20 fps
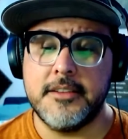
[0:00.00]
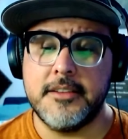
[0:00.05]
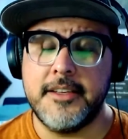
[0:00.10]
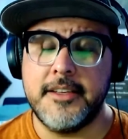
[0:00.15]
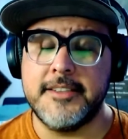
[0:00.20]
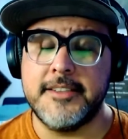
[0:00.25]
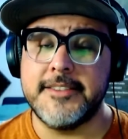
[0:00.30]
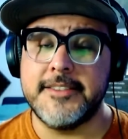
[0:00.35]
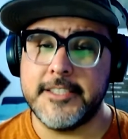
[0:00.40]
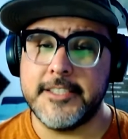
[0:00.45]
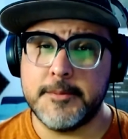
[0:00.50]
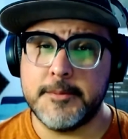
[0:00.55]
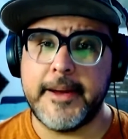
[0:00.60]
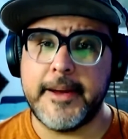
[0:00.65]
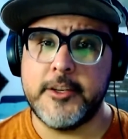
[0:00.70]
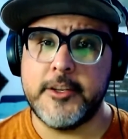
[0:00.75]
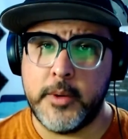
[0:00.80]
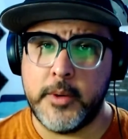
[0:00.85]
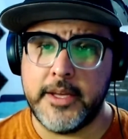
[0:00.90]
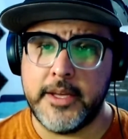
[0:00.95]
in
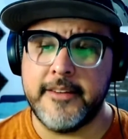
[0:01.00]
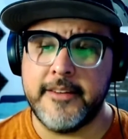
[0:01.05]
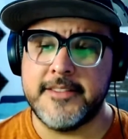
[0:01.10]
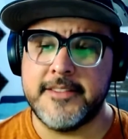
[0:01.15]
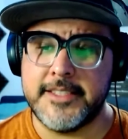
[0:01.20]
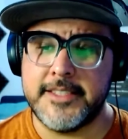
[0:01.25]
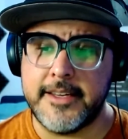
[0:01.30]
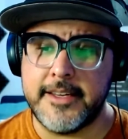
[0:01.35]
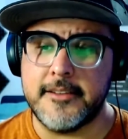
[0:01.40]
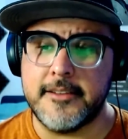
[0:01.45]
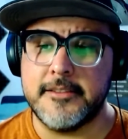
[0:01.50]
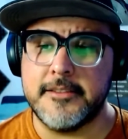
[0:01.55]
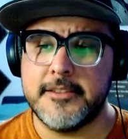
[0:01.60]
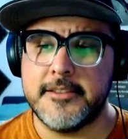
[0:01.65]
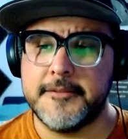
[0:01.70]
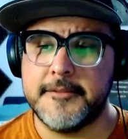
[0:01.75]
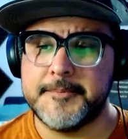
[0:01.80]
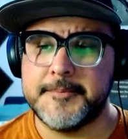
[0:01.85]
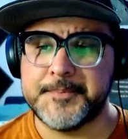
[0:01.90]
6x12 cells.